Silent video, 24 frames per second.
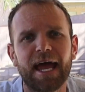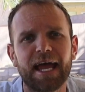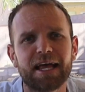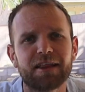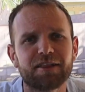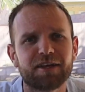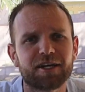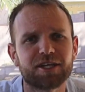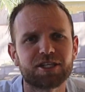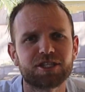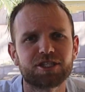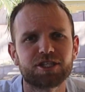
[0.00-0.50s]
hey,
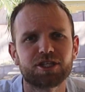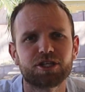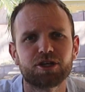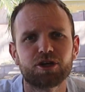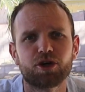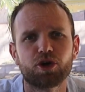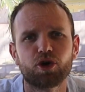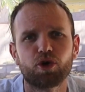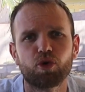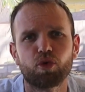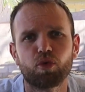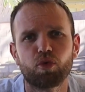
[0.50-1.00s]
look at
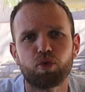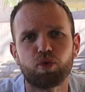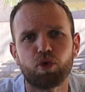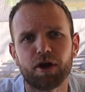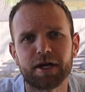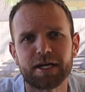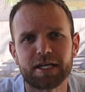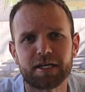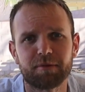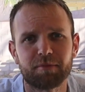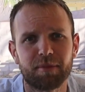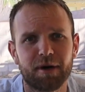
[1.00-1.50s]
you
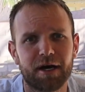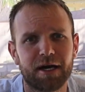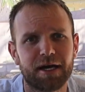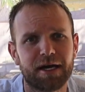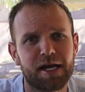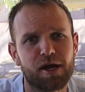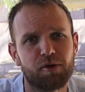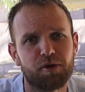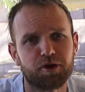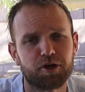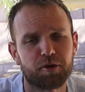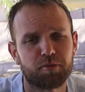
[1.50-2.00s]
wanting to buy
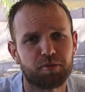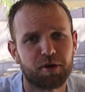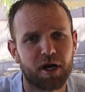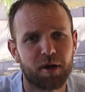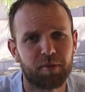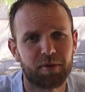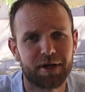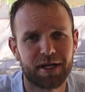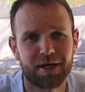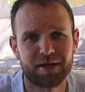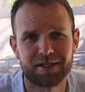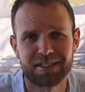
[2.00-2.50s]
a rental
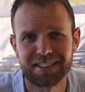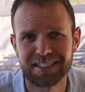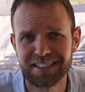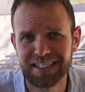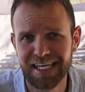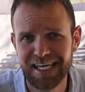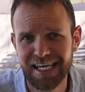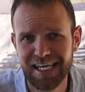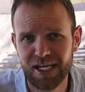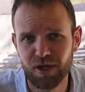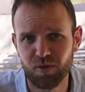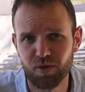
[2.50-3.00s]
property out of
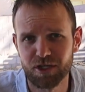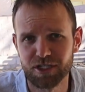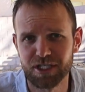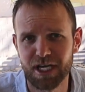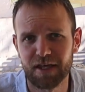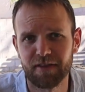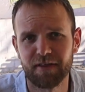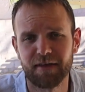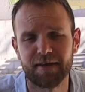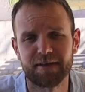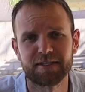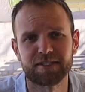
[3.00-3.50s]
state, which I
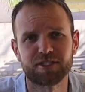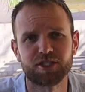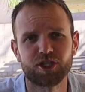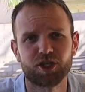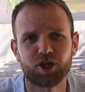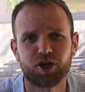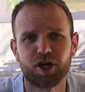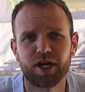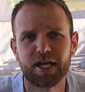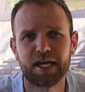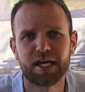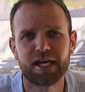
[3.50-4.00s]
think is
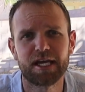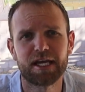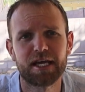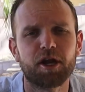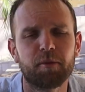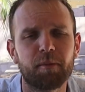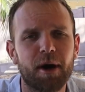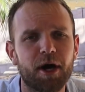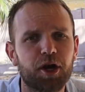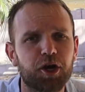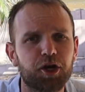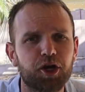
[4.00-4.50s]
great.
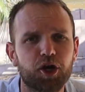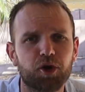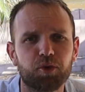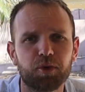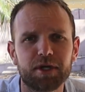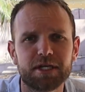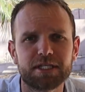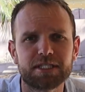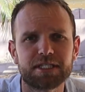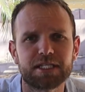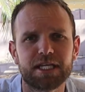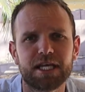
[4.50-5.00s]
No matter your
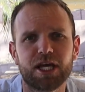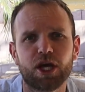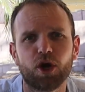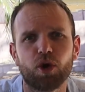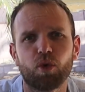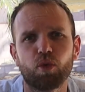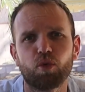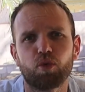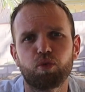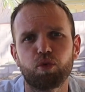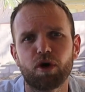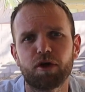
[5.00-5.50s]

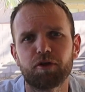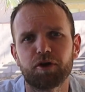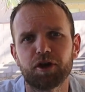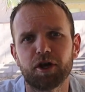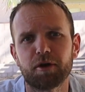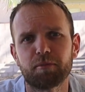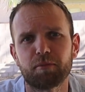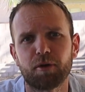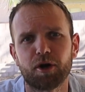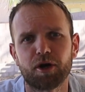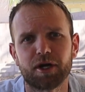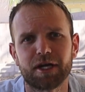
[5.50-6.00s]
reasoning, whether
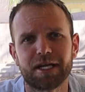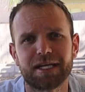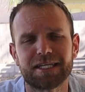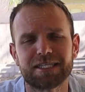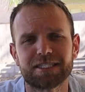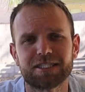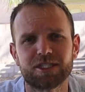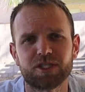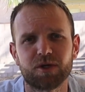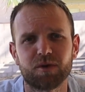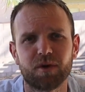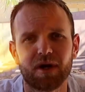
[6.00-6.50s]
your market
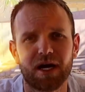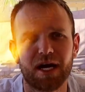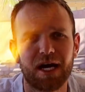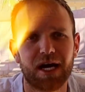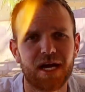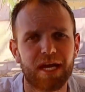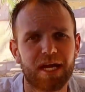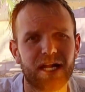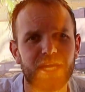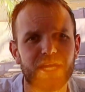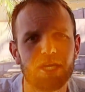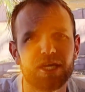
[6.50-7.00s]
is too
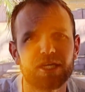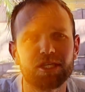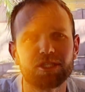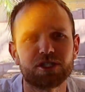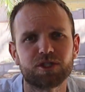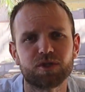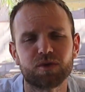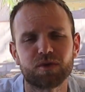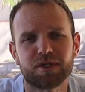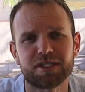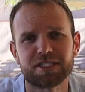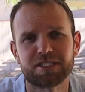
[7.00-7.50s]
hot,
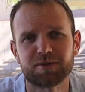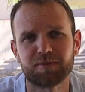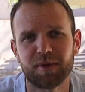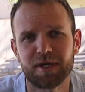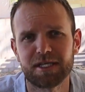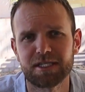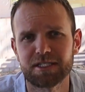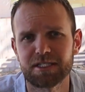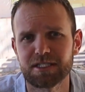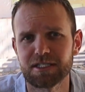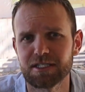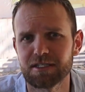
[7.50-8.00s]
too
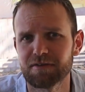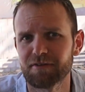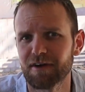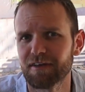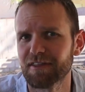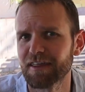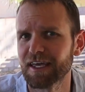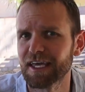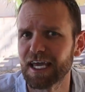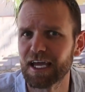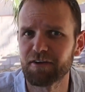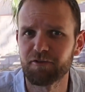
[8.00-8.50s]
expensive, I
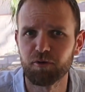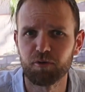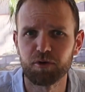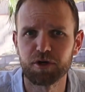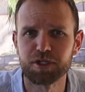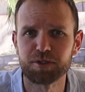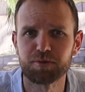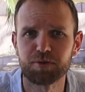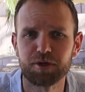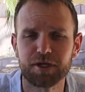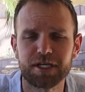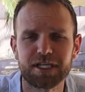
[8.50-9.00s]
think everywhere
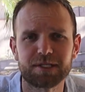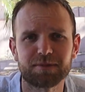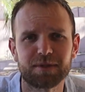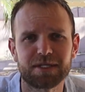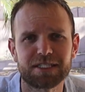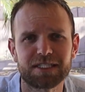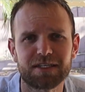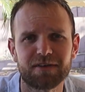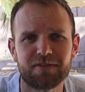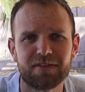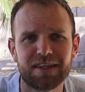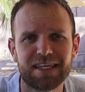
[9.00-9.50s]
is pretty
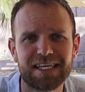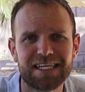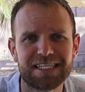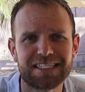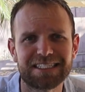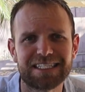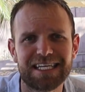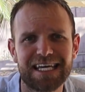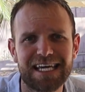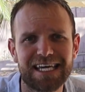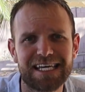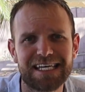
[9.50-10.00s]
expensive
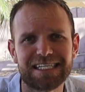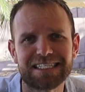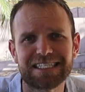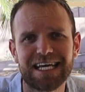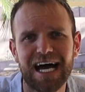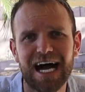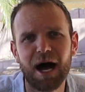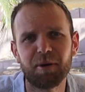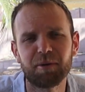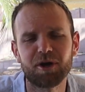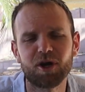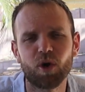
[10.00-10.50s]
these days.
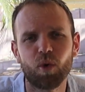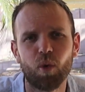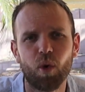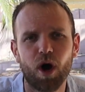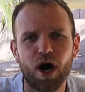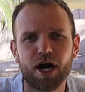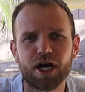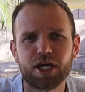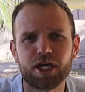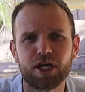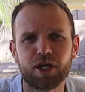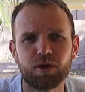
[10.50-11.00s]
I'm going to
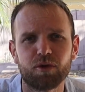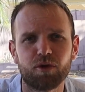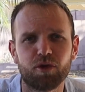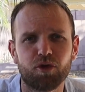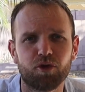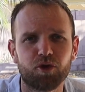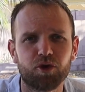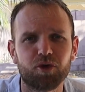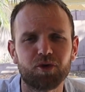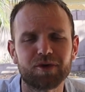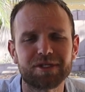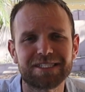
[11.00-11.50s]
walk you
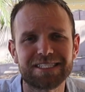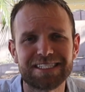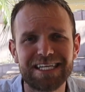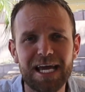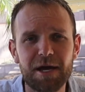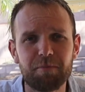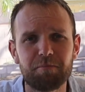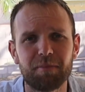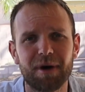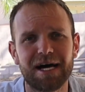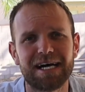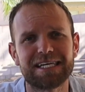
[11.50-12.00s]
through
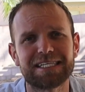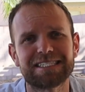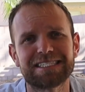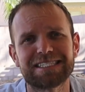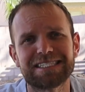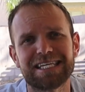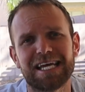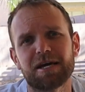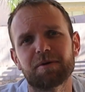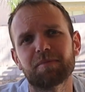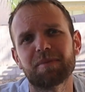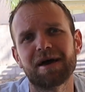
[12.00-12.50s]
step by
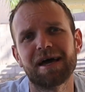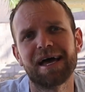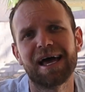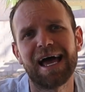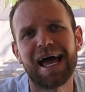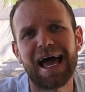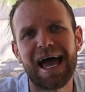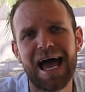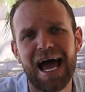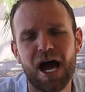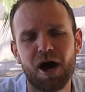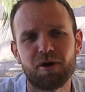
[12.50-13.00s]
step
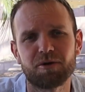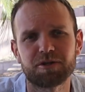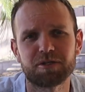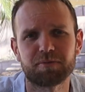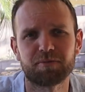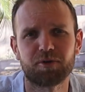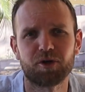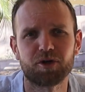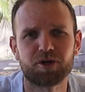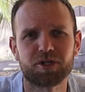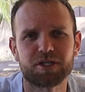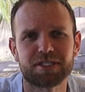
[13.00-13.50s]
how to
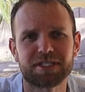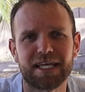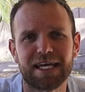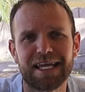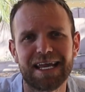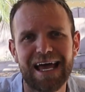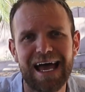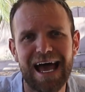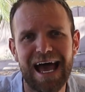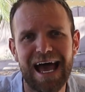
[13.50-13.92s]
purchase that